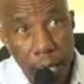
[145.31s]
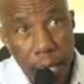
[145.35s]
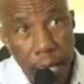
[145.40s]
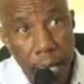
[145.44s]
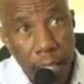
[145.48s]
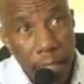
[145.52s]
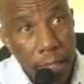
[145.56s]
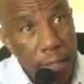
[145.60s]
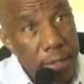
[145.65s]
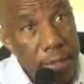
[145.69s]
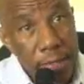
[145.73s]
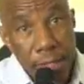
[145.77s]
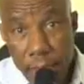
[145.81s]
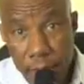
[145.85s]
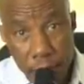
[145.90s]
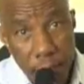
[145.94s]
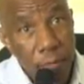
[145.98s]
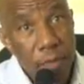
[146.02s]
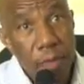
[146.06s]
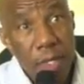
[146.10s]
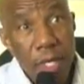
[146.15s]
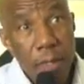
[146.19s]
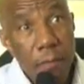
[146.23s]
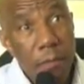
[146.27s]
and the same
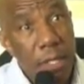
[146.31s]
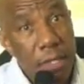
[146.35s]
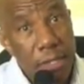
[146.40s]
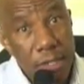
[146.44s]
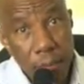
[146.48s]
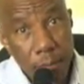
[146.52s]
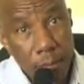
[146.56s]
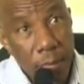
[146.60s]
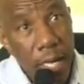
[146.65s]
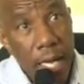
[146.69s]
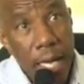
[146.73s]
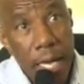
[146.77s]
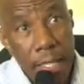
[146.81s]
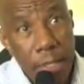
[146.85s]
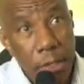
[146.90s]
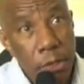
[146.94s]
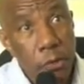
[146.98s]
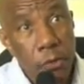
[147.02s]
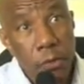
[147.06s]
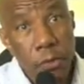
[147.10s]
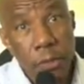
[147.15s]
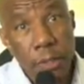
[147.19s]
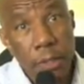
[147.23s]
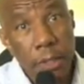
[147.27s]
thing must apply
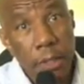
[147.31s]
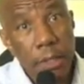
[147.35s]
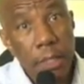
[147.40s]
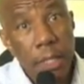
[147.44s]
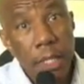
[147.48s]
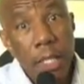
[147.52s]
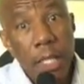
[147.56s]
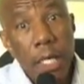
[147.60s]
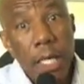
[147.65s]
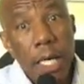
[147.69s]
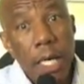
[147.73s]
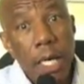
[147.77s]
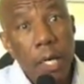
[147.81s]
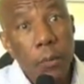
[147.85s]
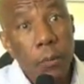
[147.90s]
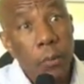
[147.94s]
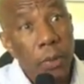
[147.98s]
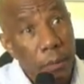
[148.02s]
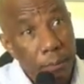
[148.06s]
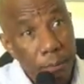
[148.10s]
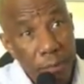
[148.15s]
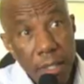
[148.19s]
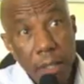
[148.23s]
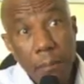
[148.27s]
to
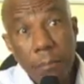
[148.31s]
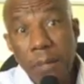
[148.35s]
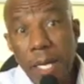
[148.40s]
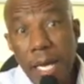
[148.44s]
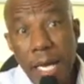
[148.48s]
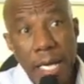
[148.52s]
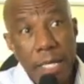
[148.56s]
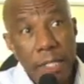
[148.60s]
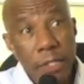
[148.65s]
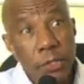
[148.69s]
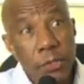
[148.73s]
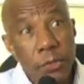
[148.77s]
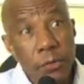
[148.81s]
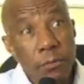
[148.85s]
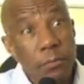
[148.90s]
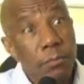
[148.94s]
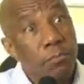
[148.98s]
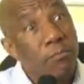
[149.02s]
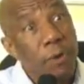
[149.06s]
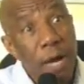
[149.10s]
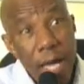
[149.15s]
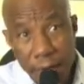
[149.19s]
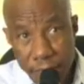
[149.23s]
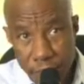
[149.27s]
will be applied to
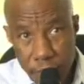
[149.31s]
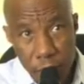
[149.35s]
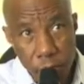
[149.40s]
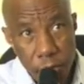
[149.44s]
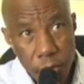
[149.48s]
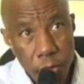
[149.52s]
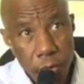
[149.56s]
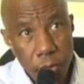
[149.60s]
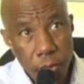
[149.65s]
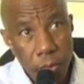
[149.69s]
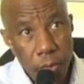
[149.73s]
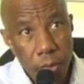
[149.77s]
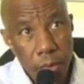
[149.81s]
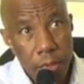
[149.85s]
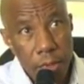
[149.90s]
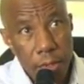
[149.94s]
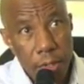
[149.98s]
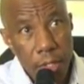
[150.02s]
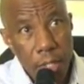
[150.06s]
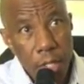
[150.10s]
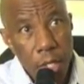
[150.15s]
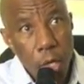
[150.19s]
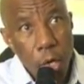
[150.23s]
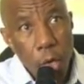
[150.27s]
private
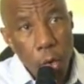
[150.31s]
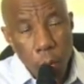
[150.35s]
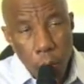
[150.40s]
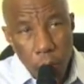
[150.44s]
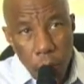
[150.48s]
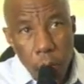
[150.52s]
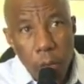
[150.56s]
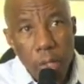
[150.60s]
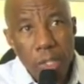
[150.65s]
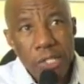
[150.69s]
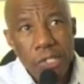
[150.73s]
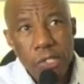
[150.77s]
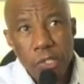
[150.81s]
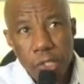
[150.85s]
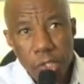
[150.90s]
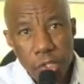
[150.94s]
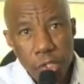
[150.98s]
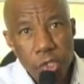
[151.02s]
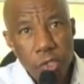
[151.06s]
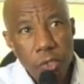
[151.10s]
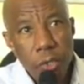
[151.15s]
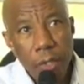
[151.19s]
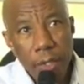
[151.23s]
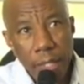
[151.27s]
schools. We want to
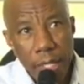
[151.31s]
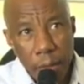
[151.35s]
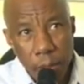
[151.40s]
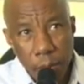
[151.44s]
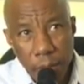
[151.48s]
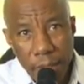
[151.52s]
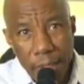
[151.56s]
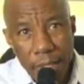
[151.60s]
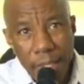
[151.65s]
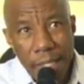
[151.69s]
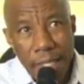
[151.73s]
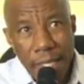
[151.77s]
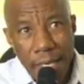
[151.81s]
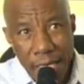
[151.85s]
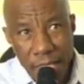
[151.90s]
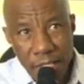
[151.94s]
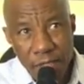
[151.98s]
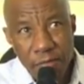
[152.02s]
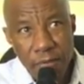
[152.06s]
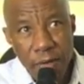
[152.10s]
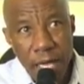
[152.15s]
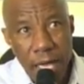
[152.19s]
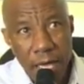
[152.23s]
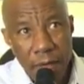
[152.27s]
ensure that within the
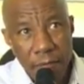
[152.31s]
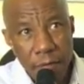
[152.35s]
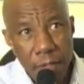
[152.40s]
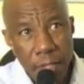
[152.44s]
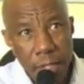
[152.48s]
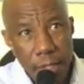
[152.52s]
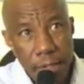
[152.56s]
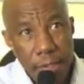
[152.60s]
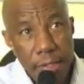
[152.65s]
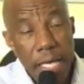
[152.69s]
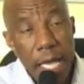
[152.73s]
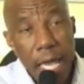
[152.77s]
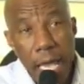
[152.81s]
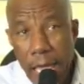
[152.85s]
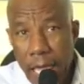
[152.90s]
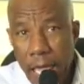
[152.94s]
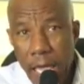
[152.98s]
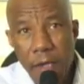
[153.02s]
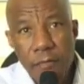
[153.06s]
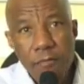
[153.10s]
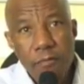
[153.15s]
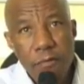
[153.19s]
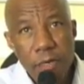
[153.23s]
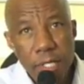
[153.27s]
next 5 years,
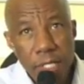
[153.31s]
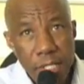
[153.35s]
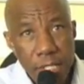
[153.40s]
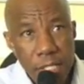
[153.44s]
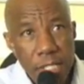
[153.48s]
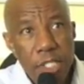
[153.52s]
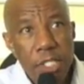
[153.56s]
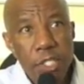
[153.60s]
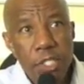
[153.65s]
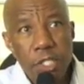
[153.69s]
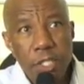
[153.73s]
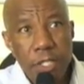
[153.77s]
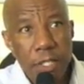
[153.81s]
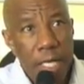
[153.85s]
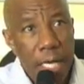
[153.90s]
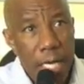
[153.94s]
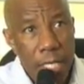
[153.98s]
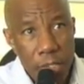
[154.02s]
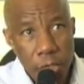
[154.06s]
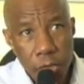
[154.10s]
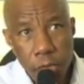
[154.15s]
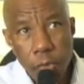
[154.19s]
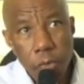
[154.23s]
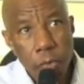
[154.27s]
every teacher in
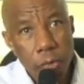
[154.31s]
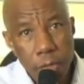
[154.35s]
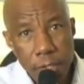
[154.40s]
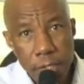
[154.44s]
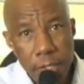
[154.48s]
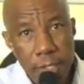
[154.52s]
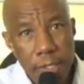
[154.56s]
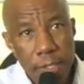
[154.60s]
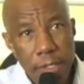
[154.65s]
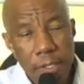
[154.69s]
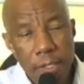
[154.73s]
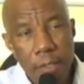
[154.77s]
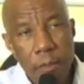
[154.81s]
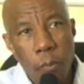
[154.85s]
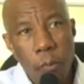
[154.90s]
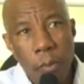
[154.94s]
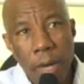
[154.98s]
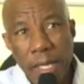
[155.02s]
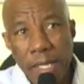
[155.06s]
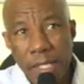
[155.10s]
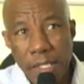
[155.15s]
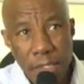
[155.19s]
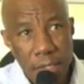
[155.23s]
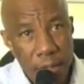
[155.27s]
our school system,
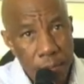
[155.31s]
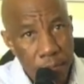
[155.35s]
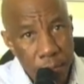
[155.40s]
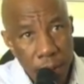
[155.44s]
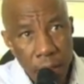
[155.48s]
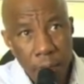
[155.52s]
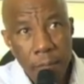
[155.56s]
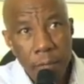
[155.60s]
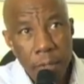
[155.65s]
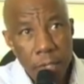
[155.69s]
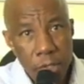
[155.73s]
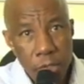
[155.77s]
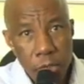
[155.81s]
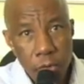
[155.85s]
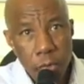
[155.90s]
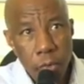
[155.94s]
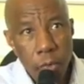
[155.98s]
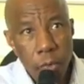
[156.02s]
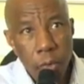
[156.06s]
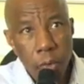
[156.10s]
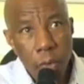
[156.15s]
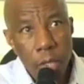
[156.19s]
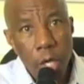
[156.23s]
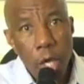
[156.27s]
whether it's the public
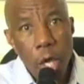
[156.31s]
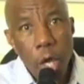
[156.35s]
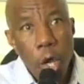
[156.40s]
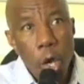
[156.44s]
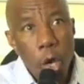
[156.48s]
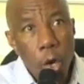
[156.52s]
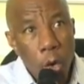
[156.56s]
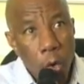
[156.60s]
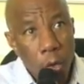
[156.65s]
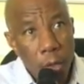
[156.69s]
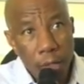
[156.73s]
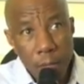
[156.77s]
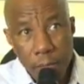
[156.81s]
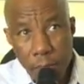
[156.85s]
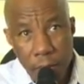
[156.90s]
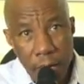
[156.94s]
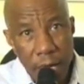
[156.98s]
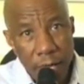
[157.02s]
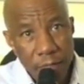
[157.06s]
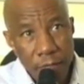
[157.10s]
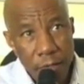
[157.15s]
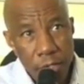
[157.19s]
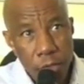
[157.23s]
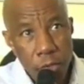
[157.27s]
school or the
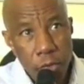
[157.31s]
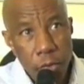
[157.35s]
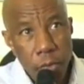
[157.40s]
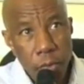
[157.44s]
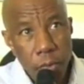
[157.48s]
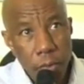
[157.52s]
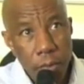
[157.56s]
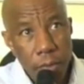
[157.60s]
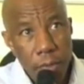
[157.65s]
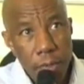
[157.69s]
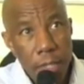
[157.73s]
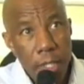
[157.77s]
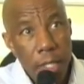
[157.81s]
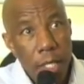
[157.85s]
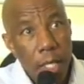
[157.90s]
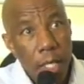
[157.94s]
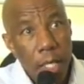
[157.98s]
private schools,